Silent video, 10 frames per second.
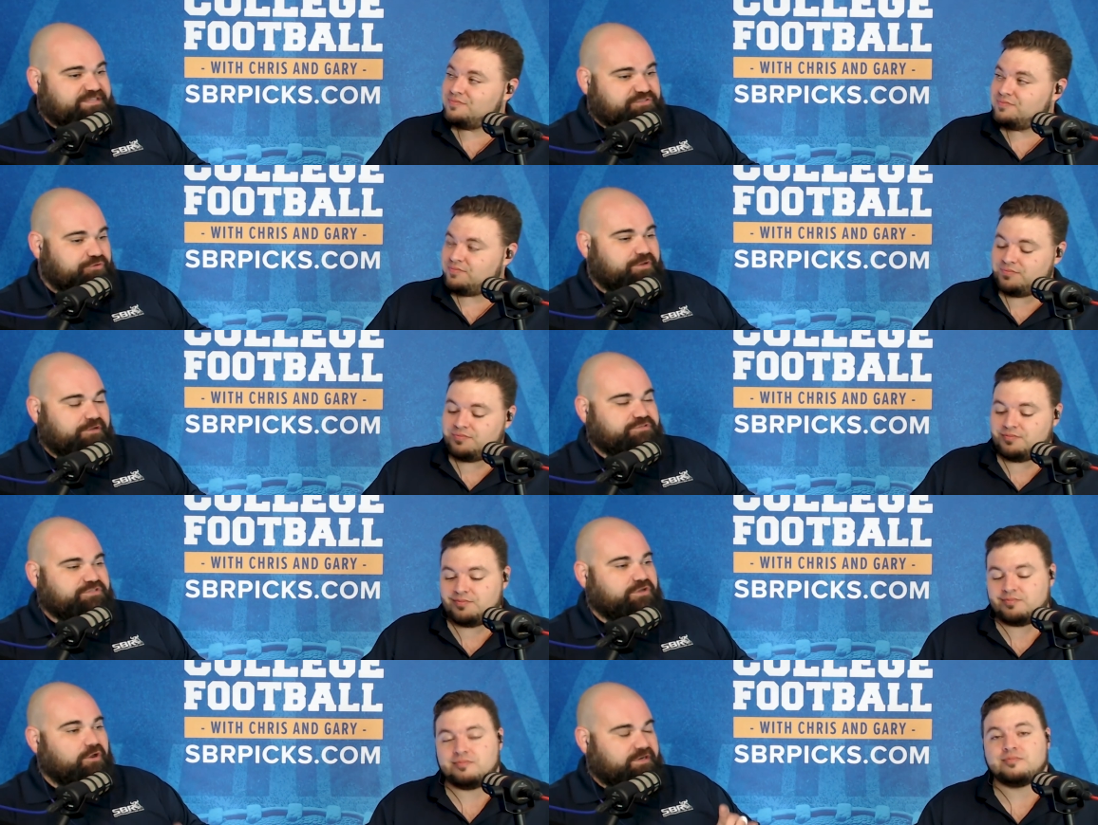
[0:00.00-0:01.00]
Speaker 1: two
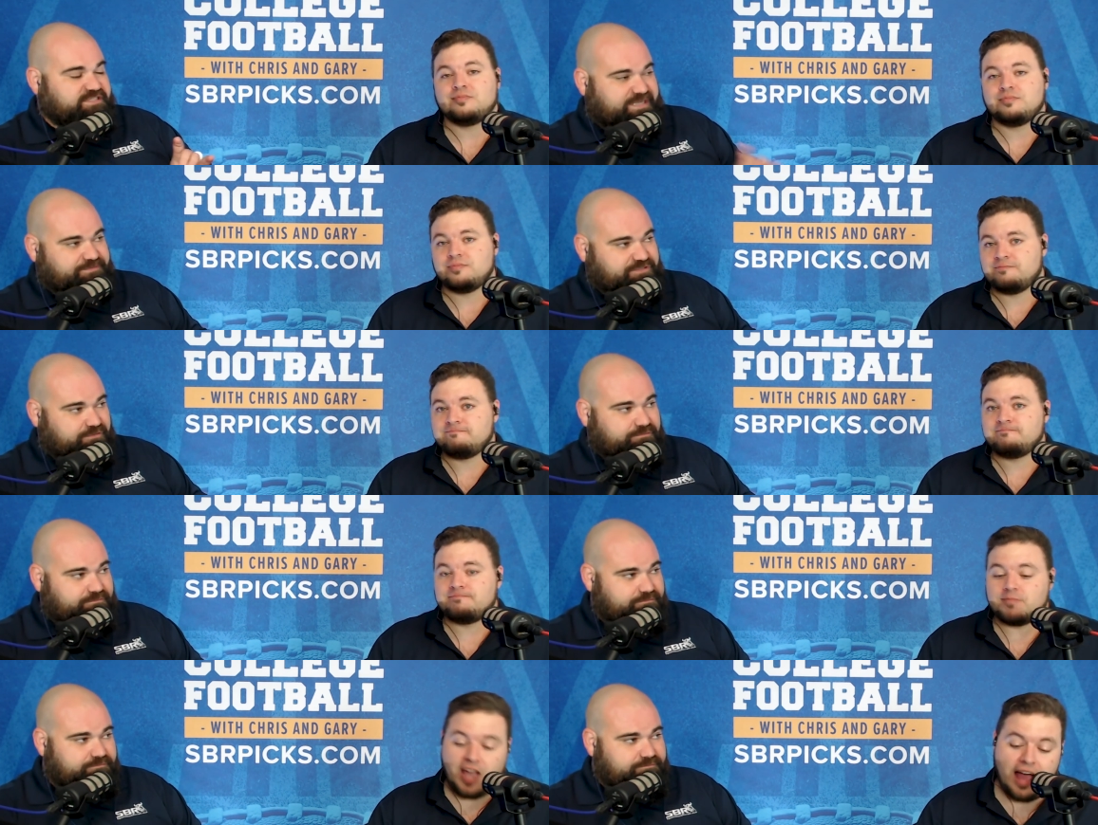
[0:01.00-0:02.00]
coaches are exceptional.
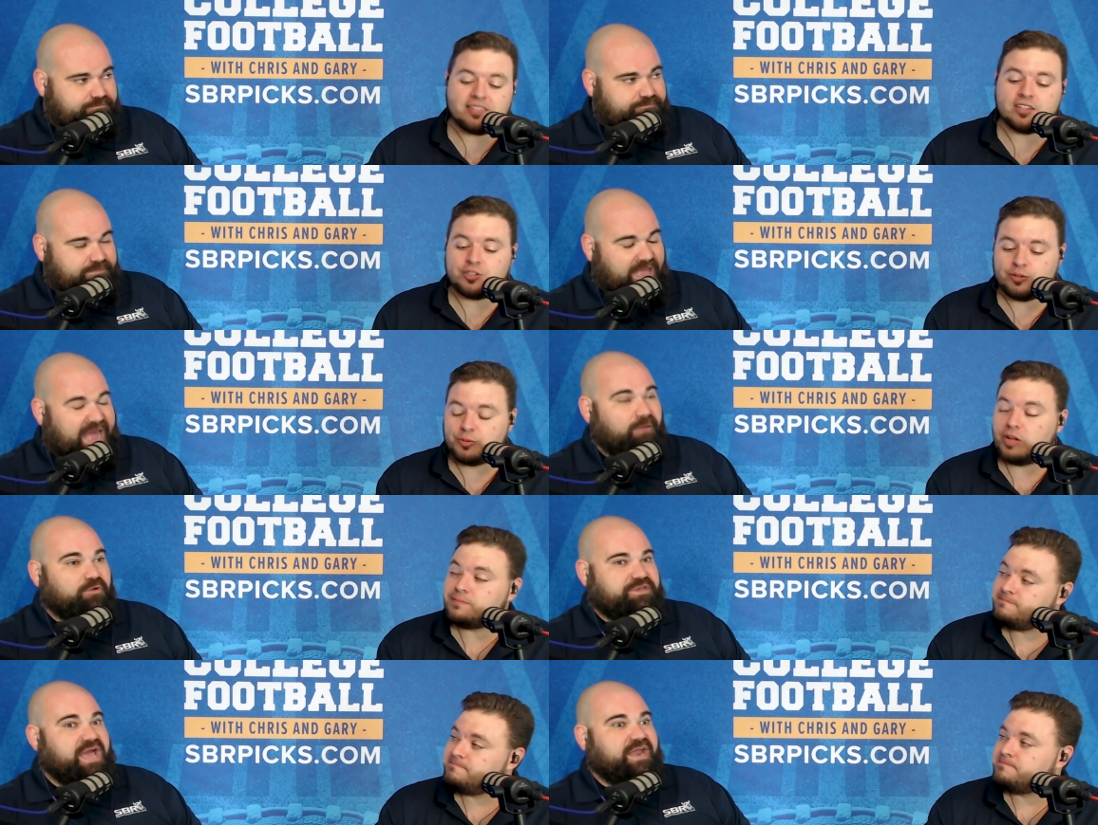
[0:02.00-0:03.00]
I think so as well. I
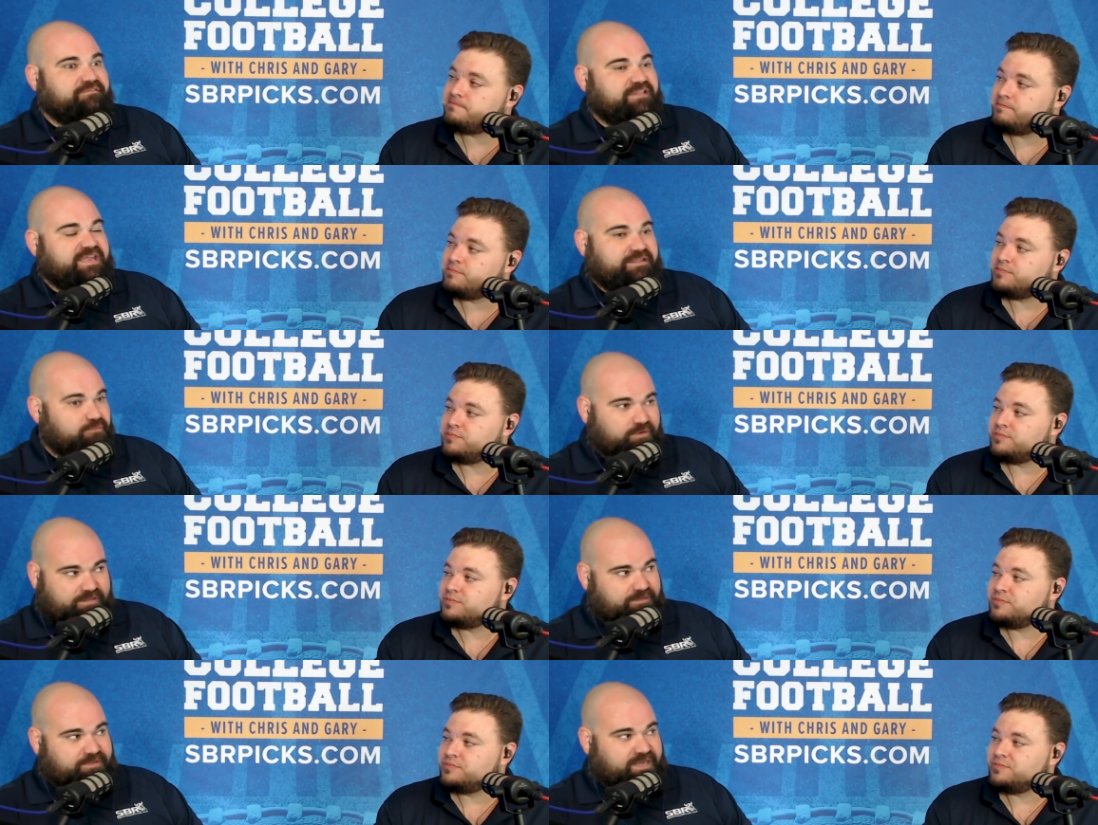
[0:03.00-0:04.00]
would not have let either one
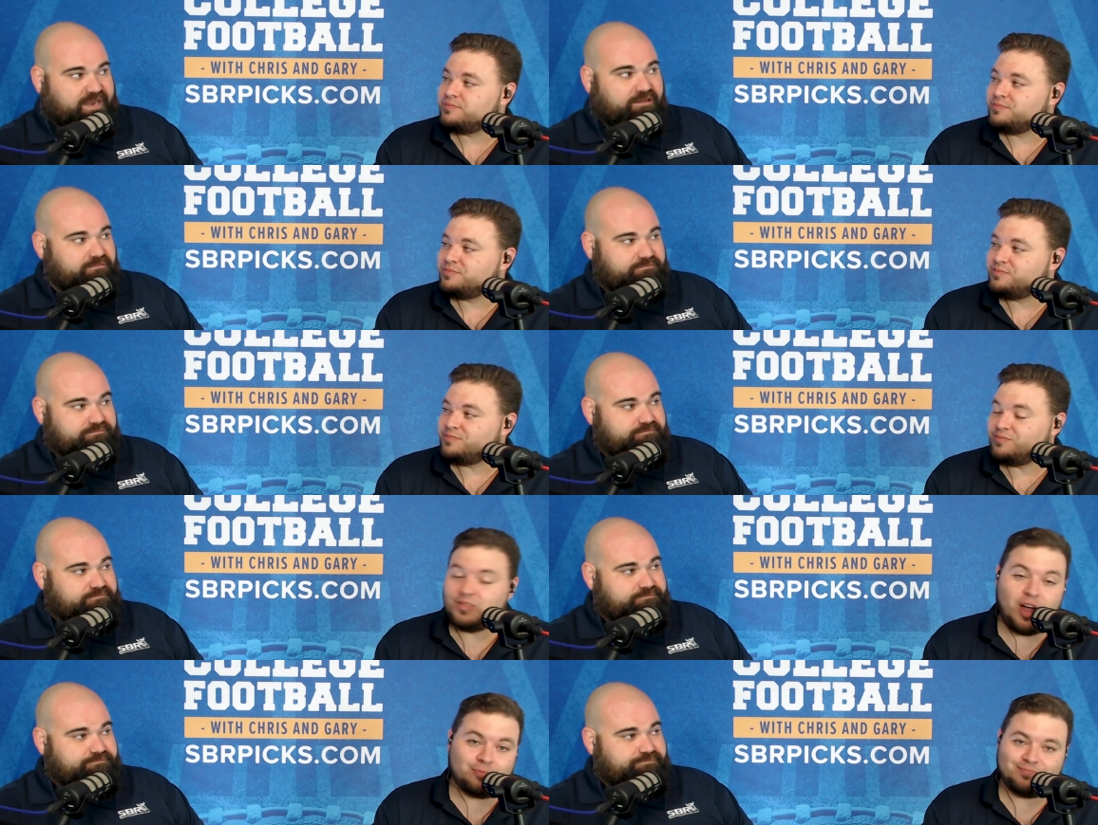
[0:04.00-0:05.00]
of them get out.
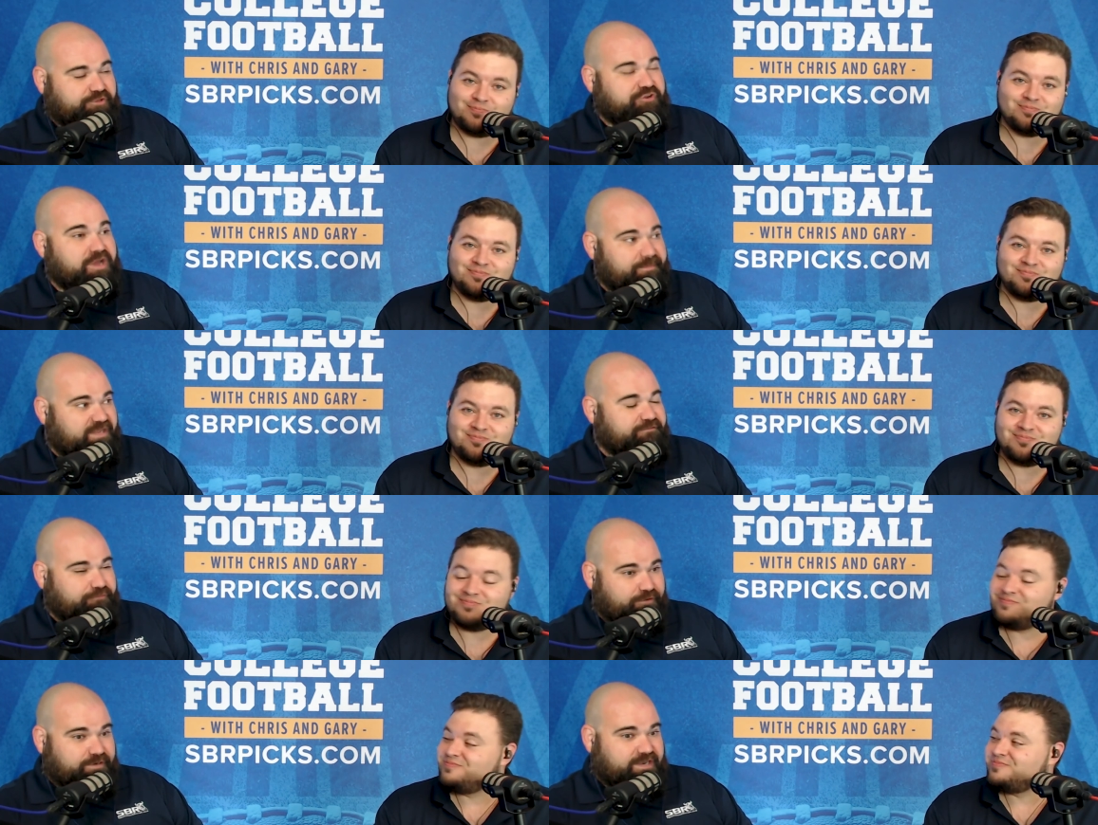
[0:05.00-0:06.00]
No. You're coming in
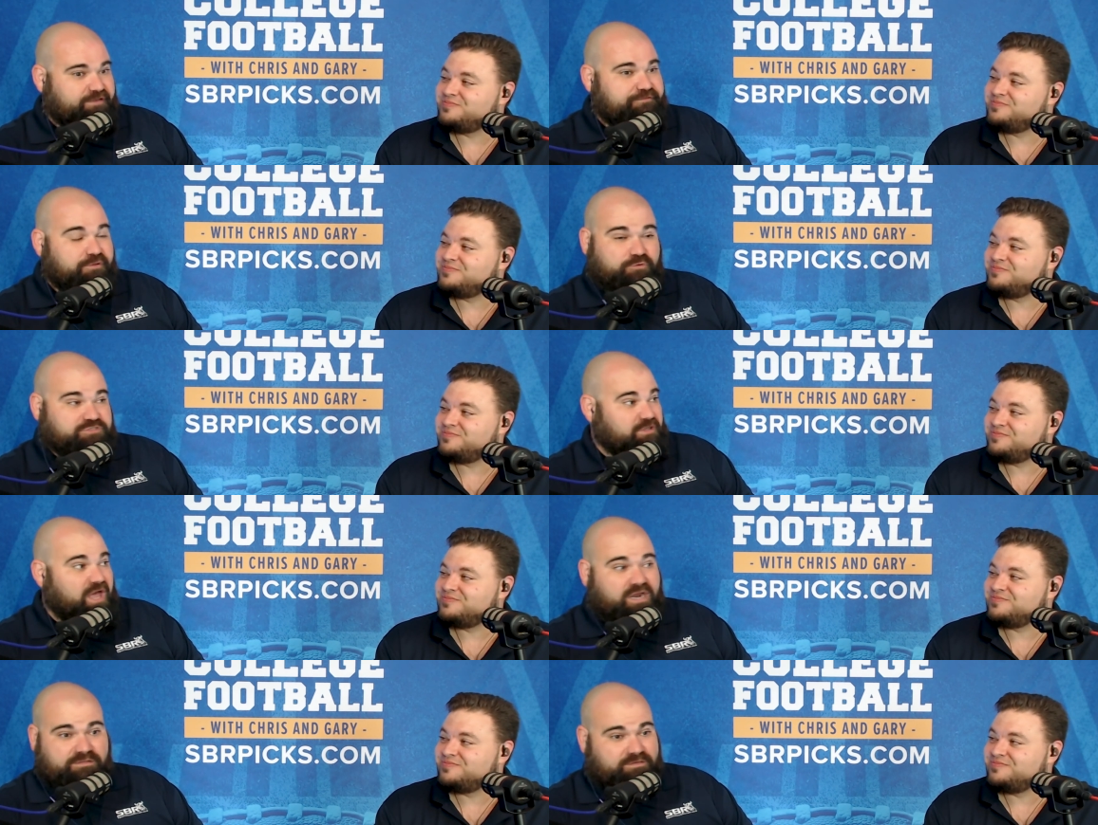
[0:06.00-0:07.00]
for an interview, and we're just
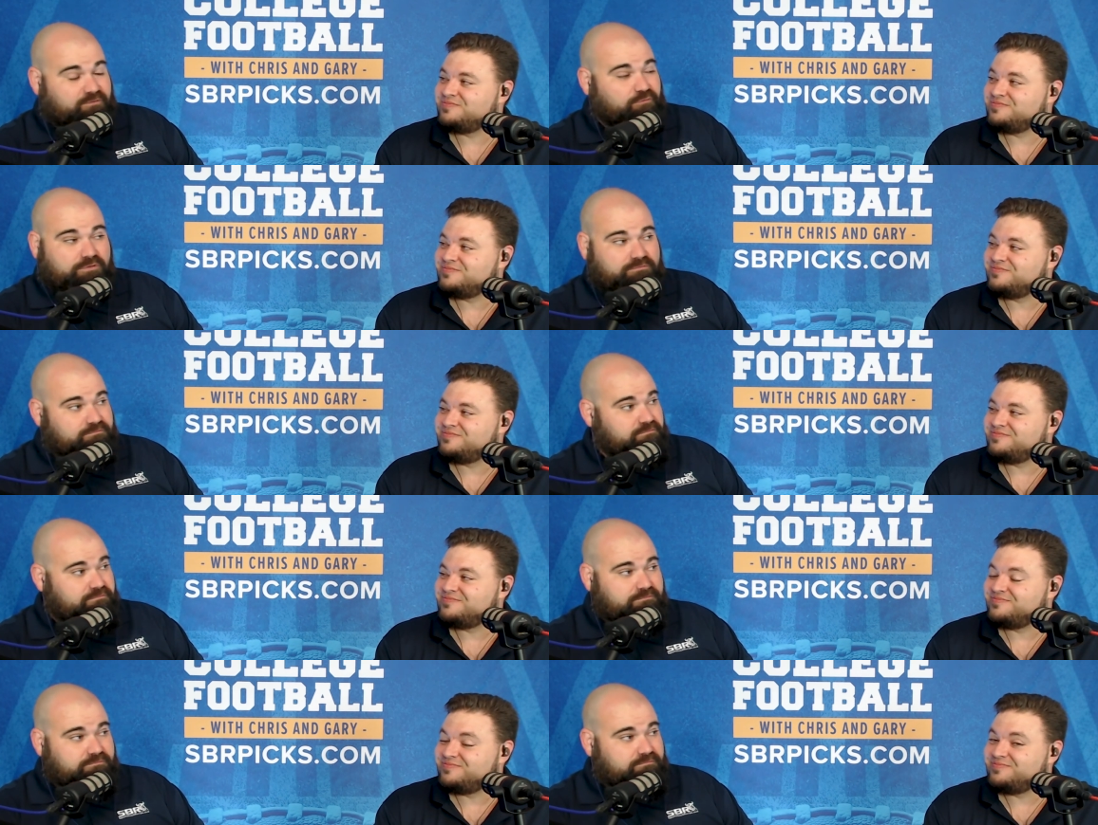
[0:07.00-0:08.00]
locking the door.
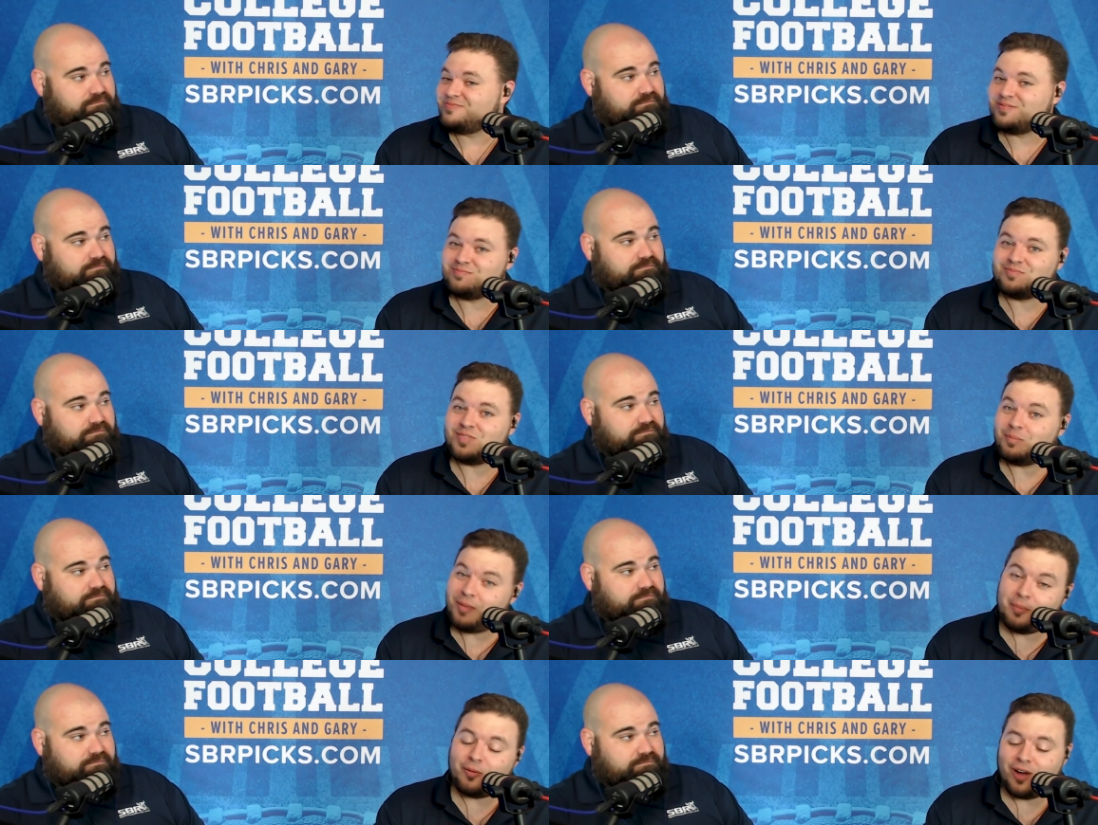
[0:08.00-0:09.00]

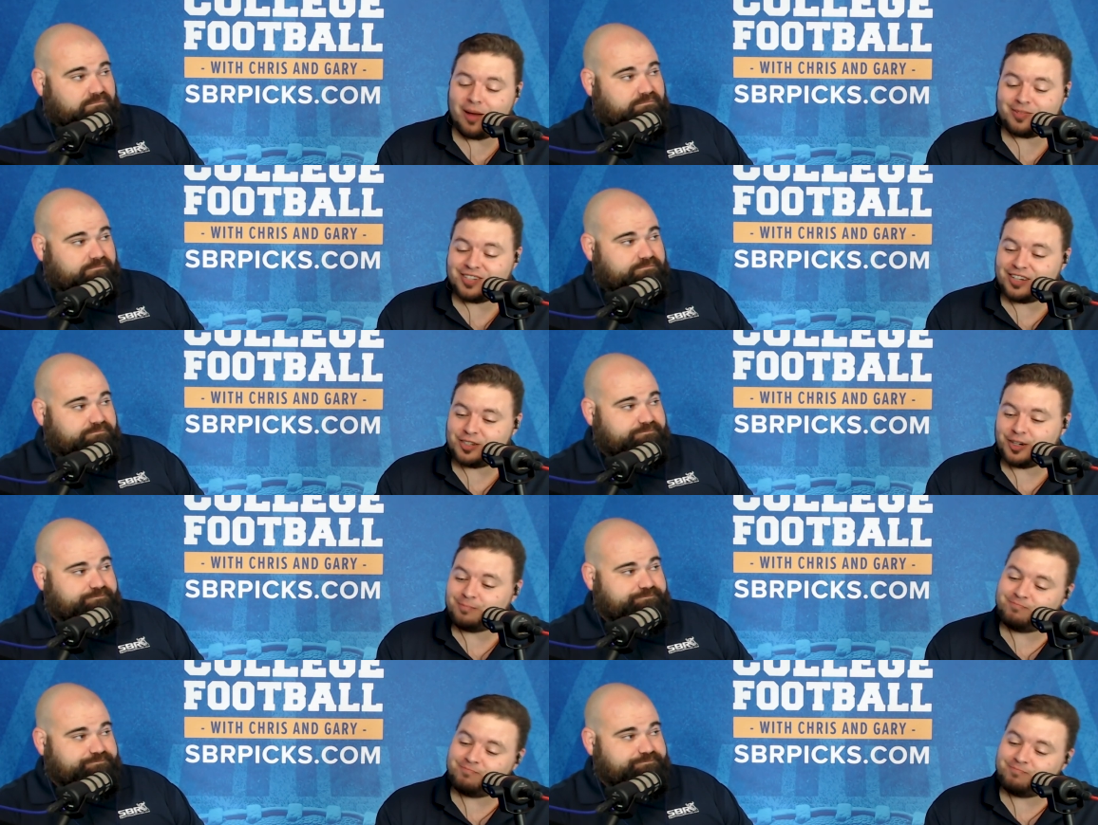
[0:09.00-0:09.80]
Speaker 2: That'd be what happens next year.